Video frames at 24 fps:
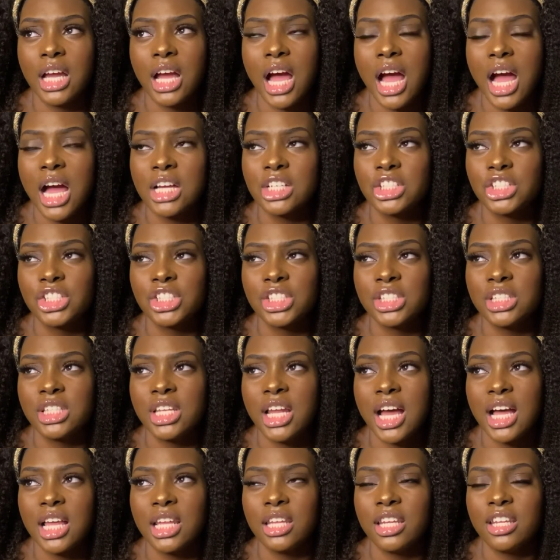I
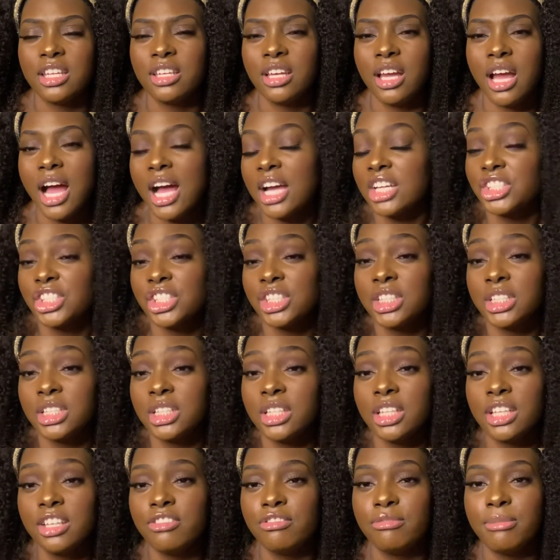shouldn't
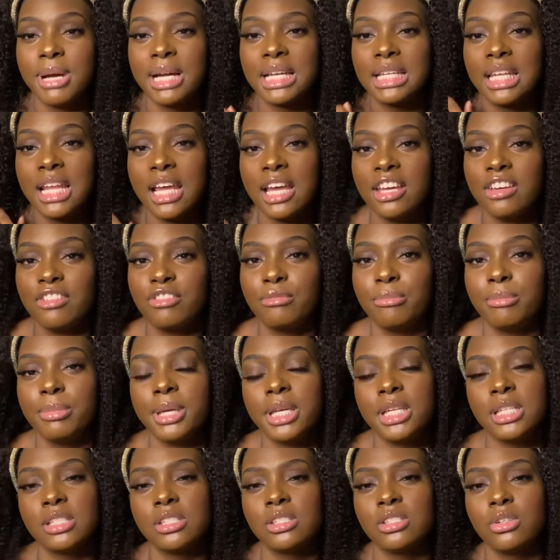live my life
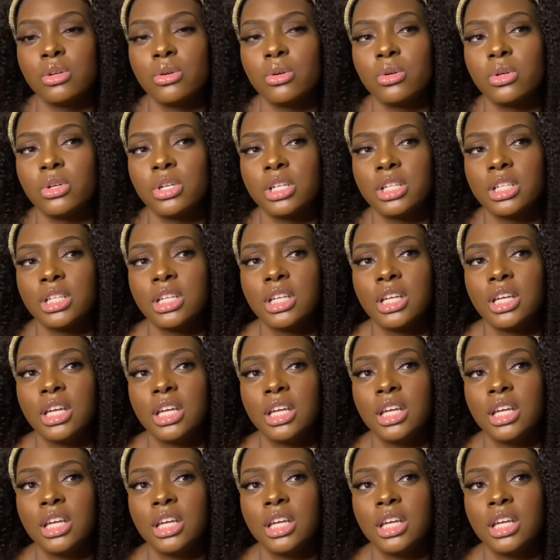based on